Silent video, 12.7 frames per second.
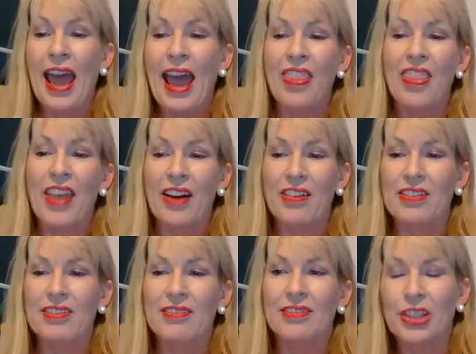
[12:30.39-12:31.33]
And
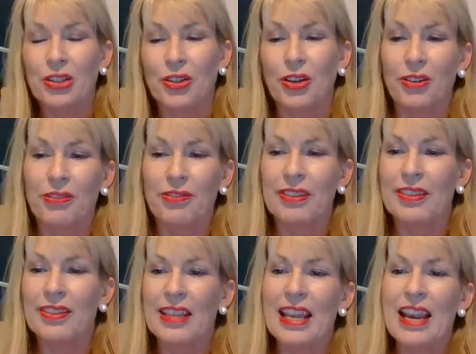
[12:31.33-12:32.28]
they're, you know,
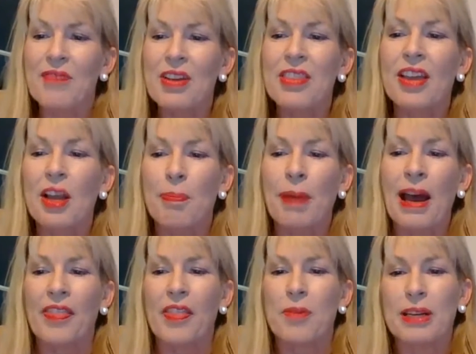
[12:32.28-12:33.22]
everything about
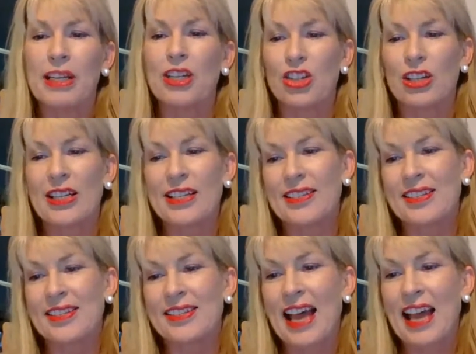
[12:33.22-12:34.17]
them initially is
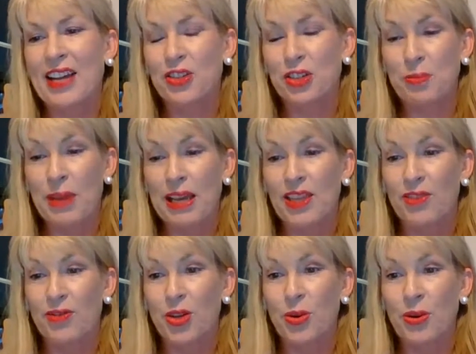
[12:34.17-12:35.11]
designed to make the
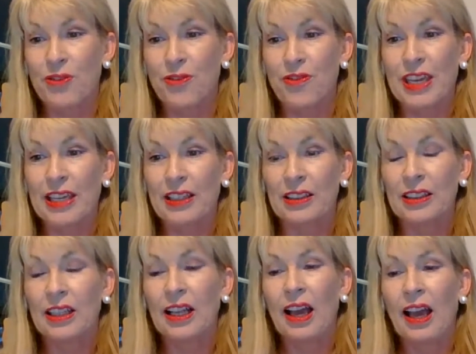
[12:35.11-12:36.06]
viewer feel